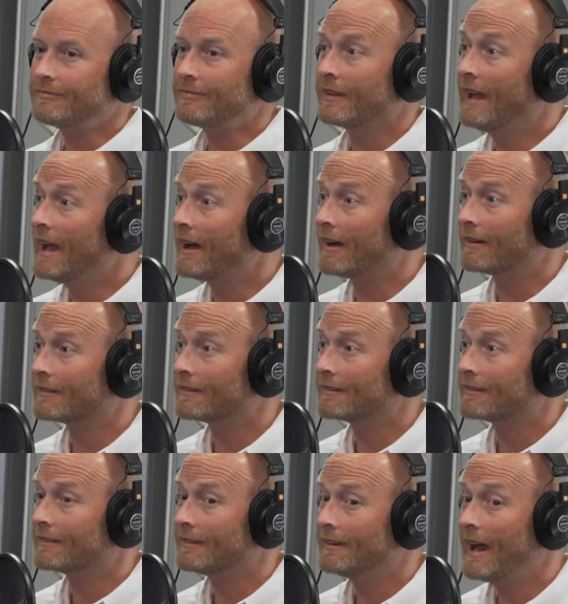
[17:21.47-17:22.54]
Yeah.
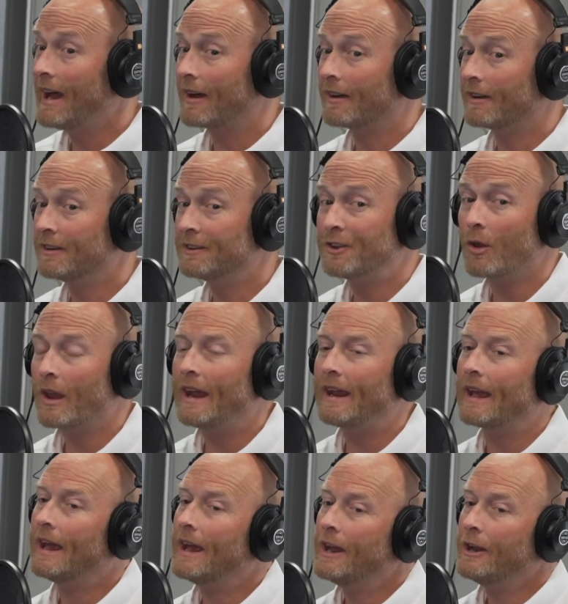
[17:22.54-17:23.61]
Yeah. So,
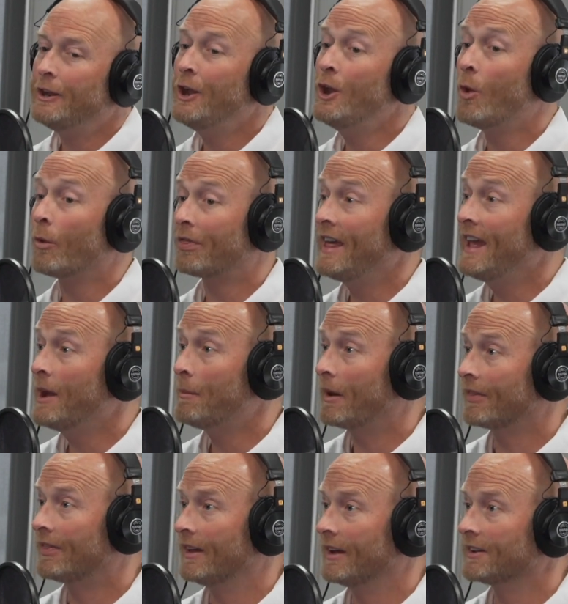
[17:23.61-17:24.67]
like, you don't think
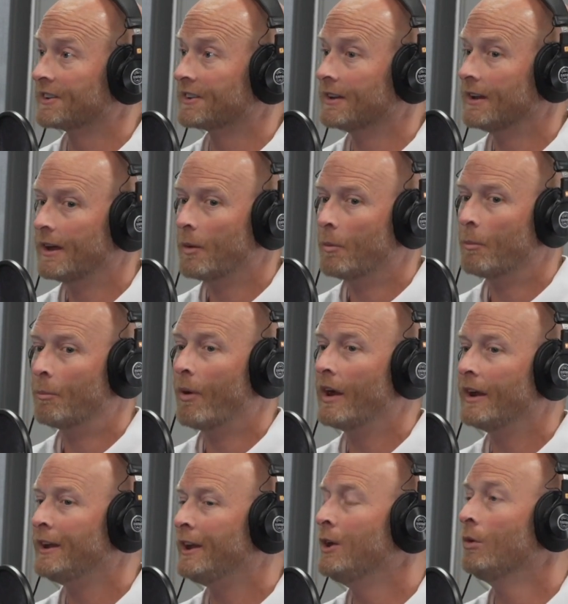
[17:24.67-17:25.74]
about this,
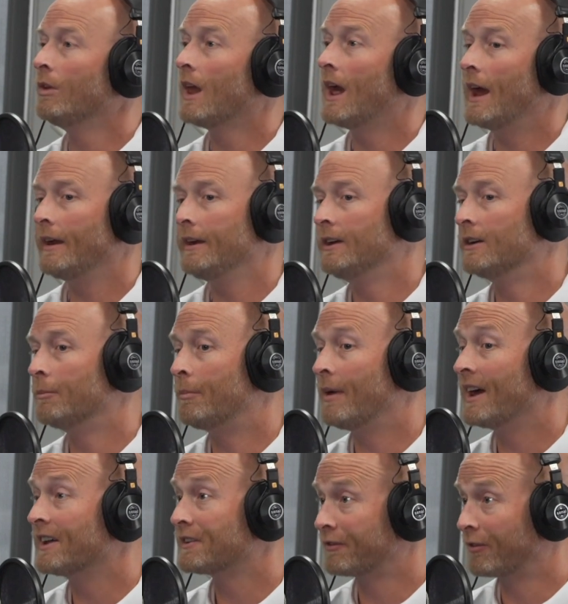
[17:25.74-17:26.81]
but you let your
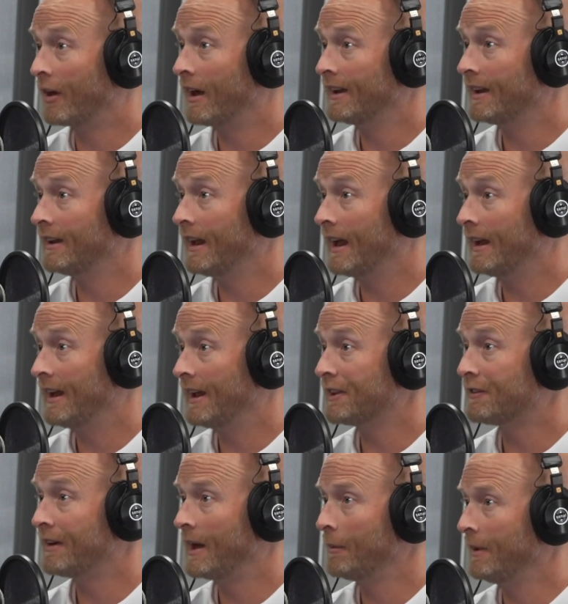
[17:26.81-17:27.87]
best friend and, and
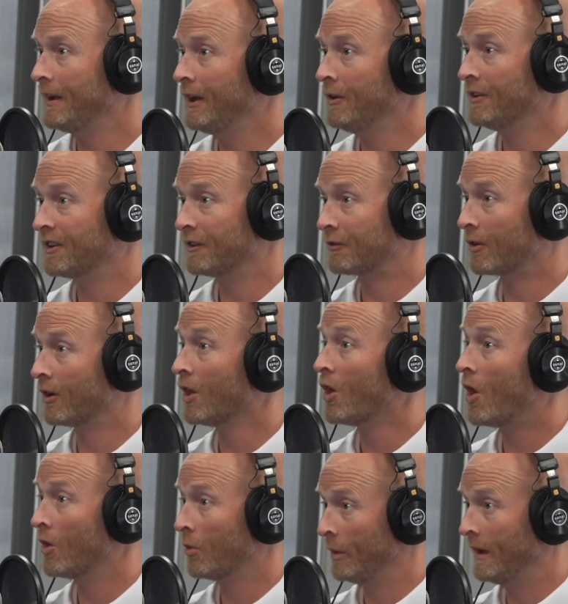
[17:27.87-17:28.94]
his family use it for a
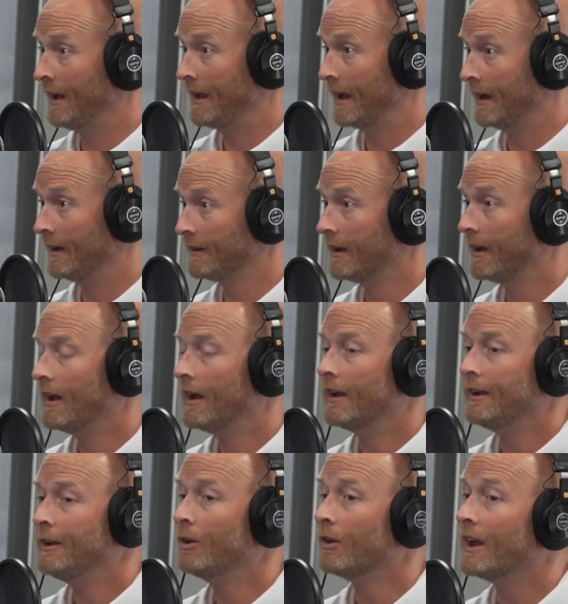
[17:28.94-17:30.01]
long weekend.
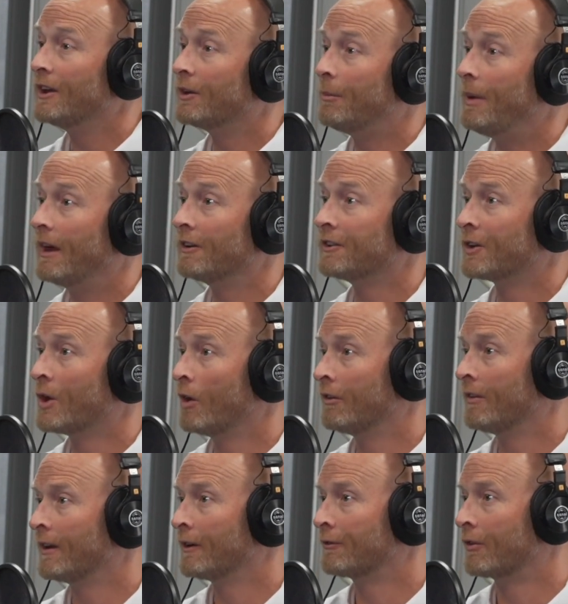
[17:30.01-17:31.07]
You let your parents go
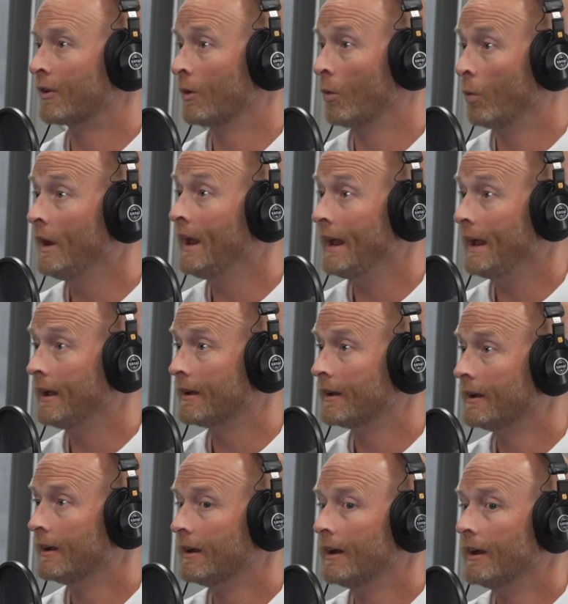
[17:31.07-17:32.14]
over there for a week.
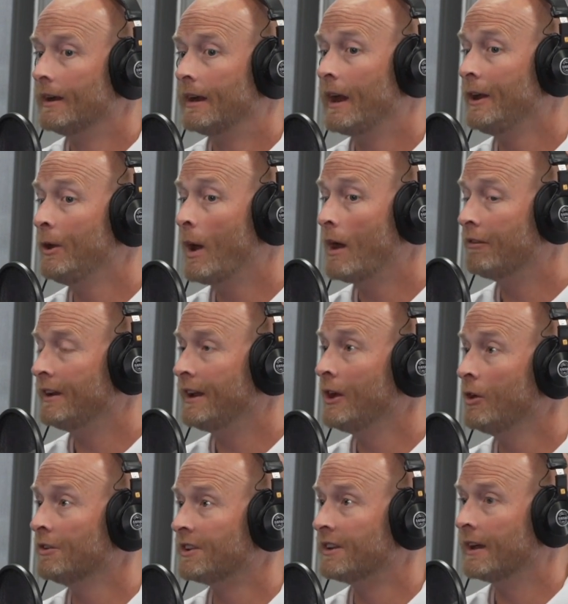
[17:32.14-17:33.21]
Now, you haven't
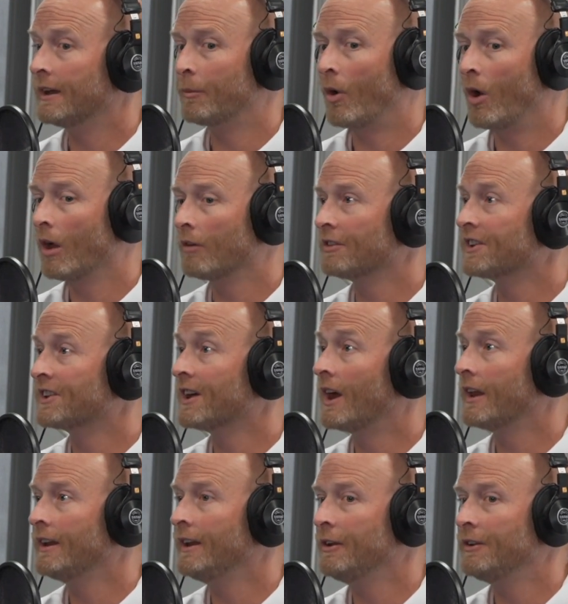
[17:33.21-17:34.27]
used it, but all of a
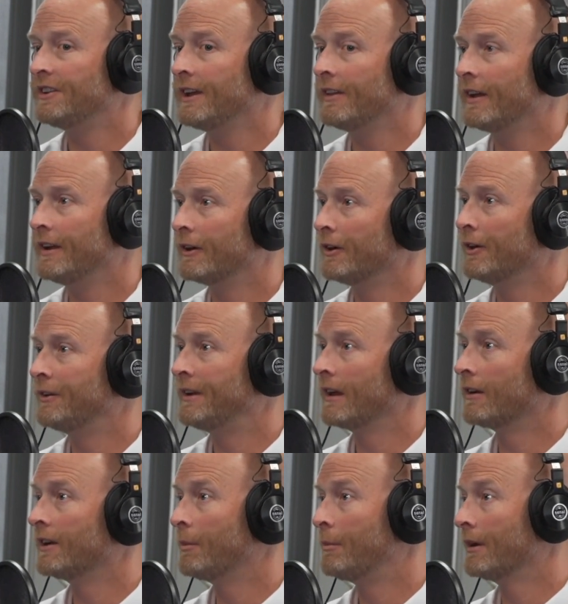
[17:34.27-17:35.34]
sudden you see that your
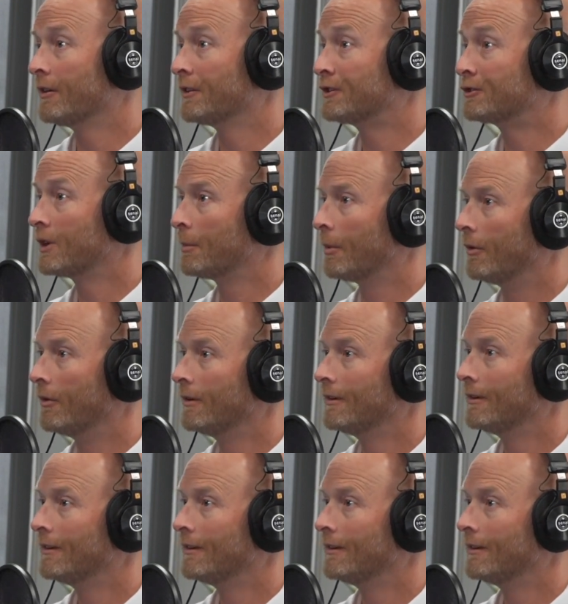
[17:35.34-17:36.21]
utility bill is triple.